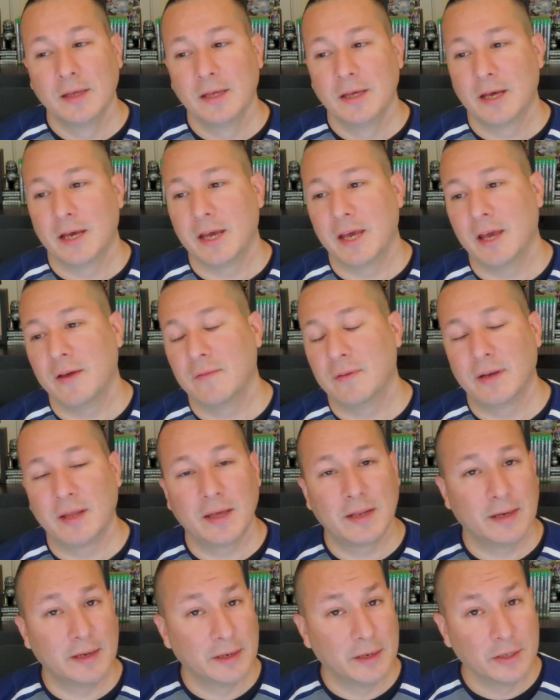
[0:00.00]
I haven't
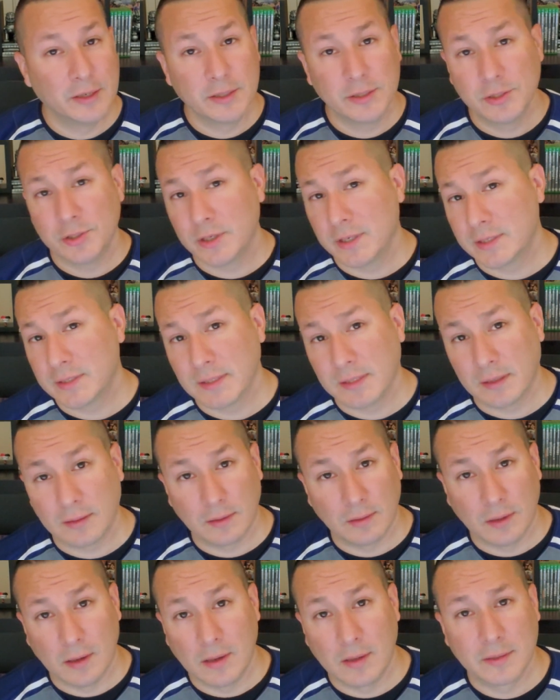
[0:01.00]
had energy drinks in
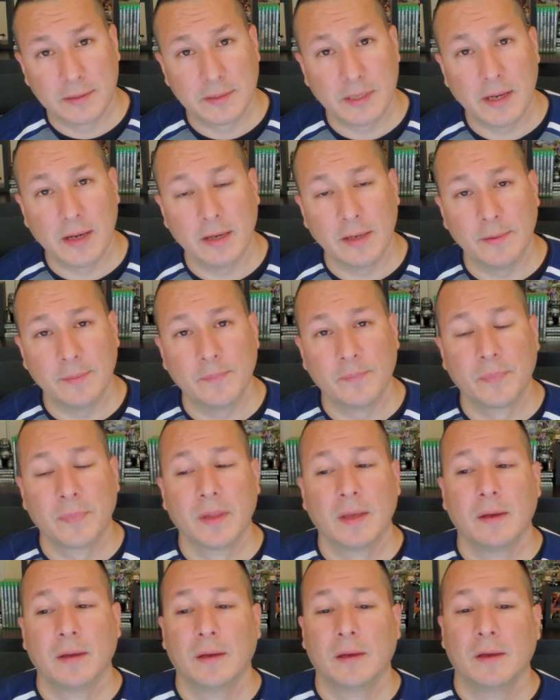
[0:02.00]
a long time.
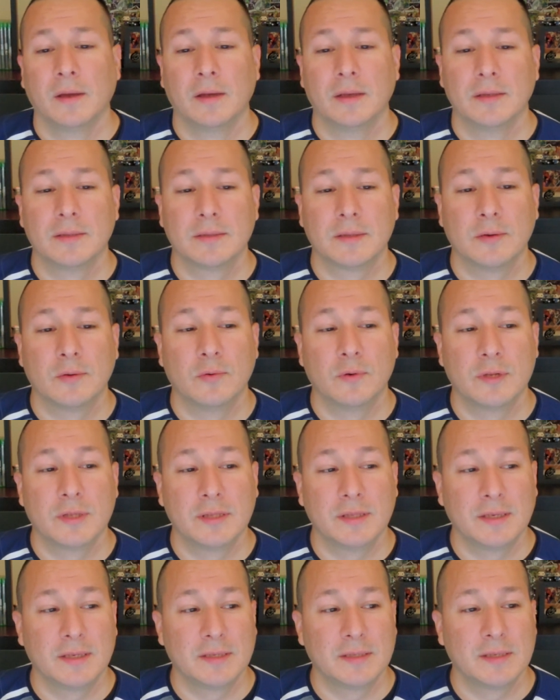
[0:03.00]
So one
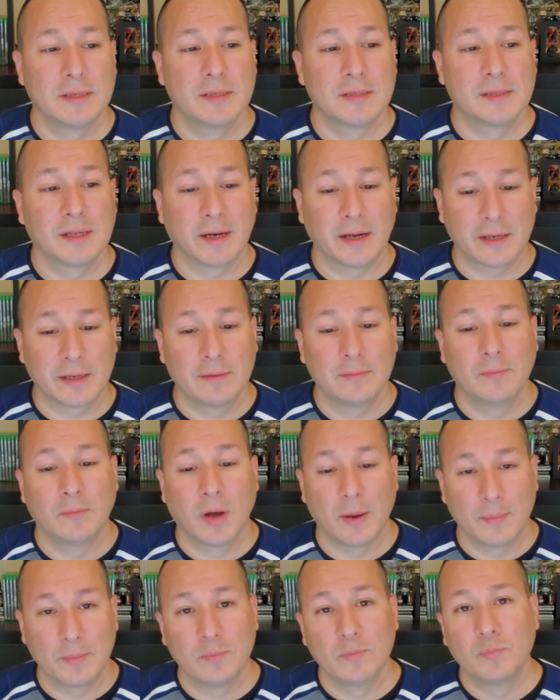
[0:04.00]
of the things is that
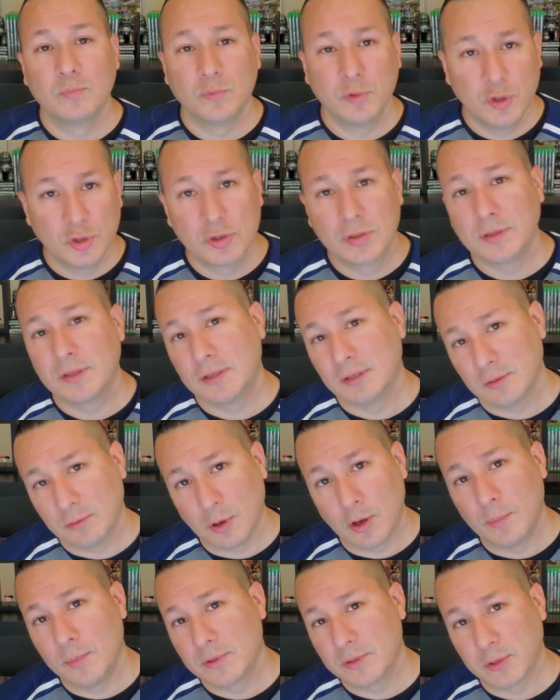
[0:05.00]
I'm usually
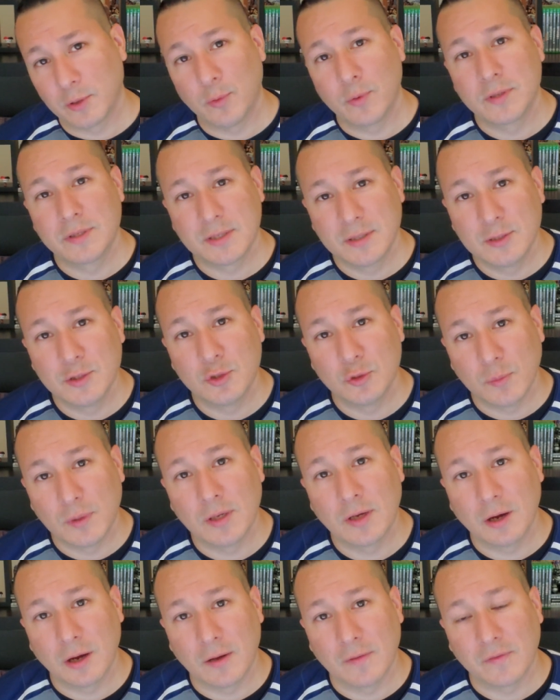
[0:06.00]
almost always consuming
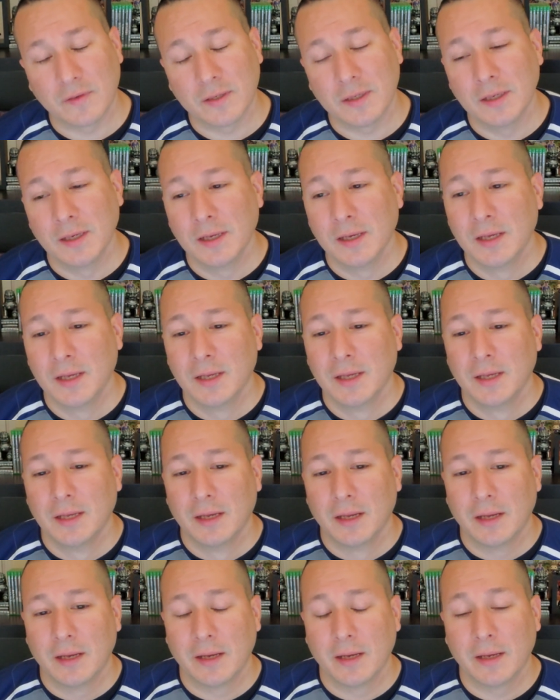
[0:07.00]
coffee.
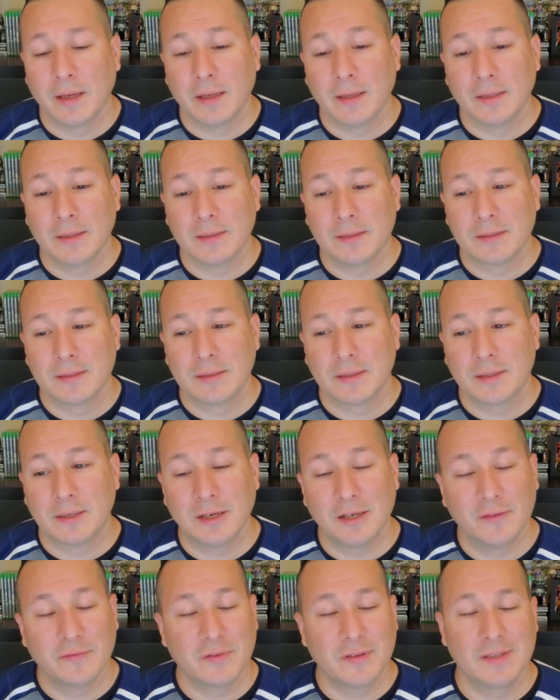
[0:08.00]
And the
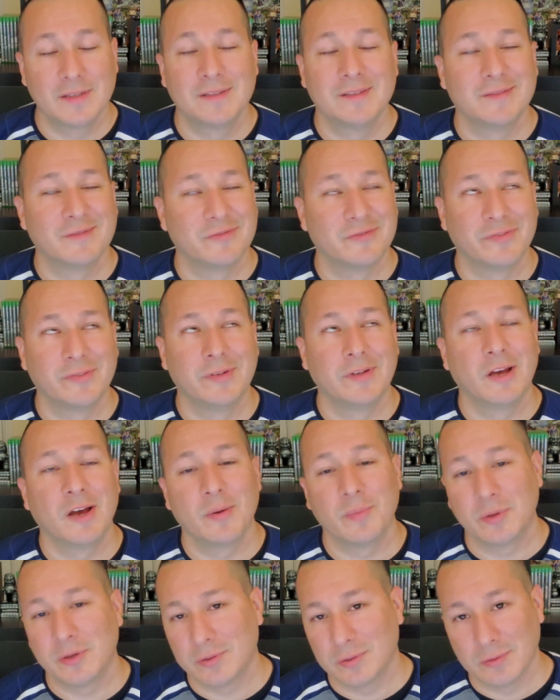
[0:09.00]
coffee isn't
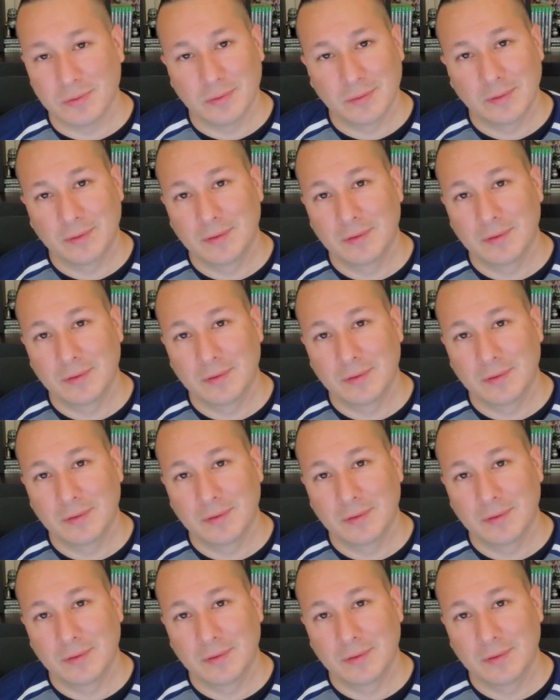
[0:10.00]
phenomenal.